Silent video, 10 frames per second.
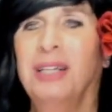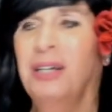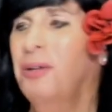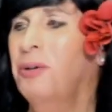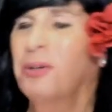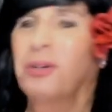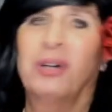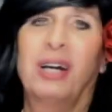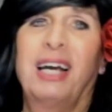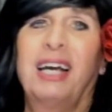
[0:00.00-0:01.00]

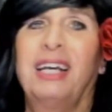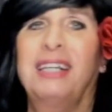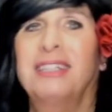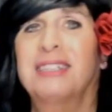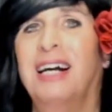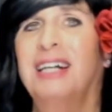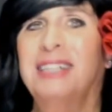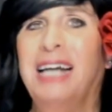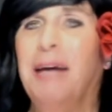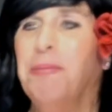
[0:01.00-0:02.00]
Or, hey, this
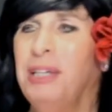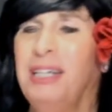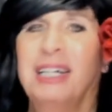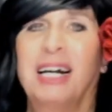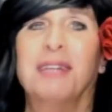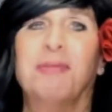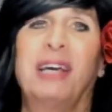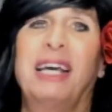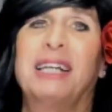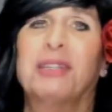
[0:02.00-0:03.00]
guy's happy. He got a
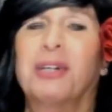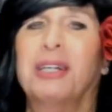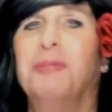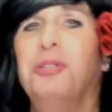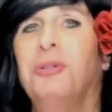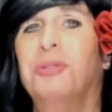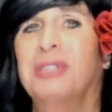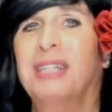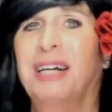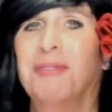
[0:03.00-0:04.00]
van. Look at him
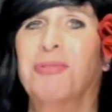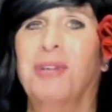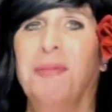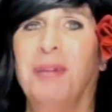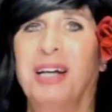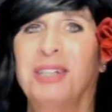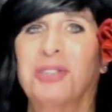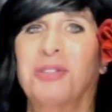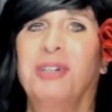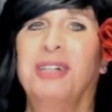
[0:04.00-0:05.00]
chooching down Fremont
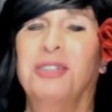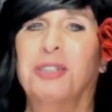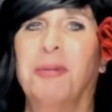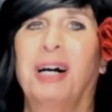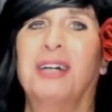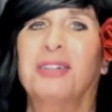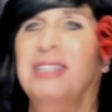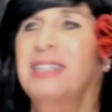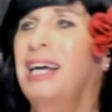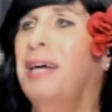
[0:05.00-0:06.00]
Street. He's smiling.
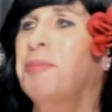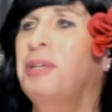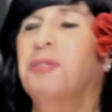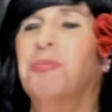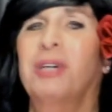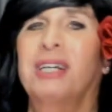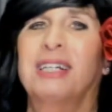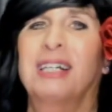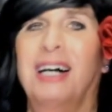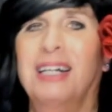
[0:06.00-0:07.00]
He's happy. He's
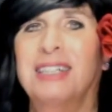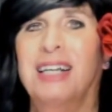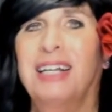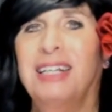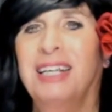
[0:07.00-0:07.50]
bringing content.